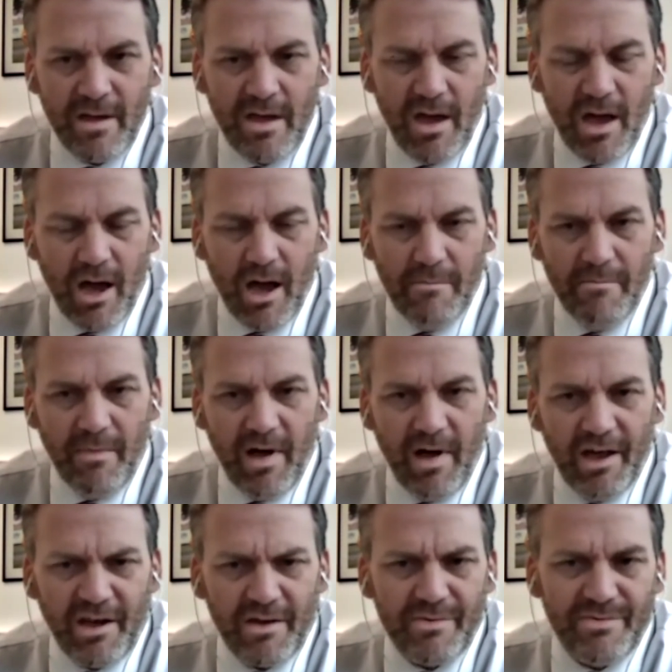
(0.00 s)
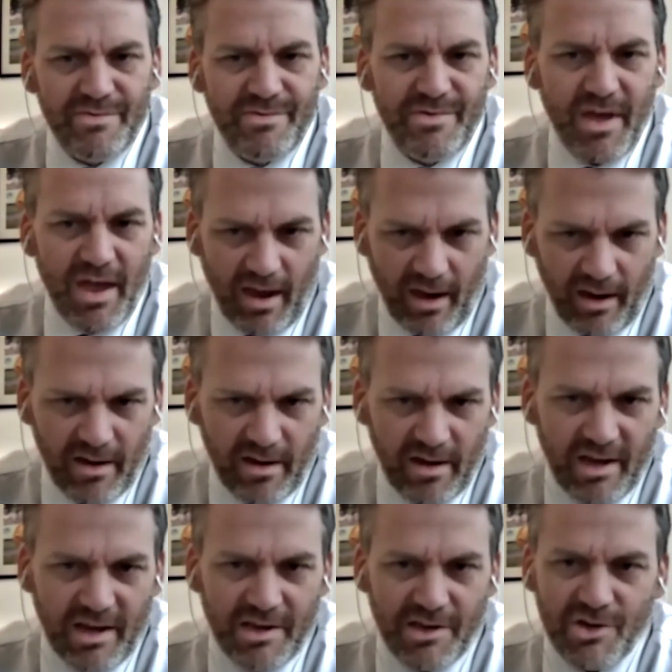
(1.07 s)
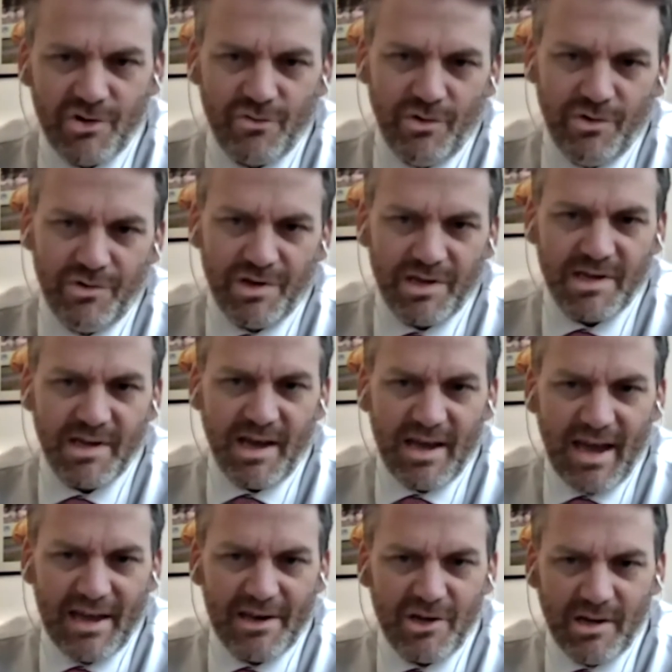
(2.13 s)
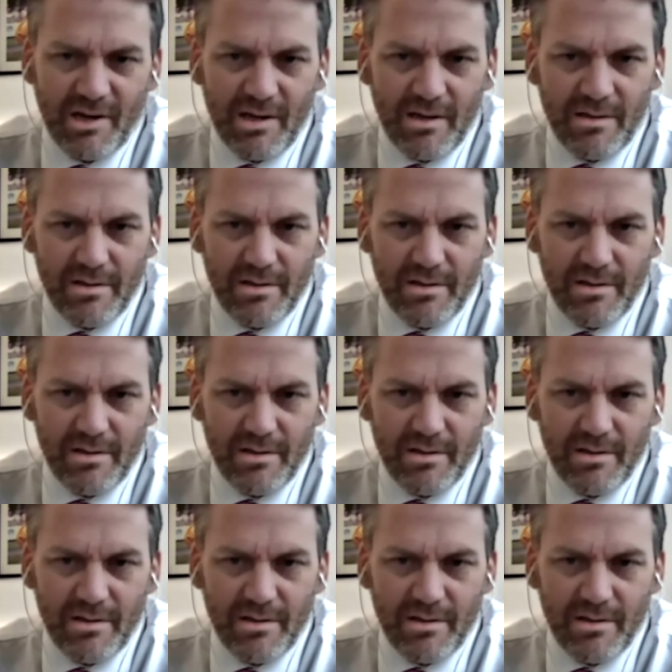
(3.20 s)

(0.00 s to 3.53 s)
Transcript: And I think it's true to say actually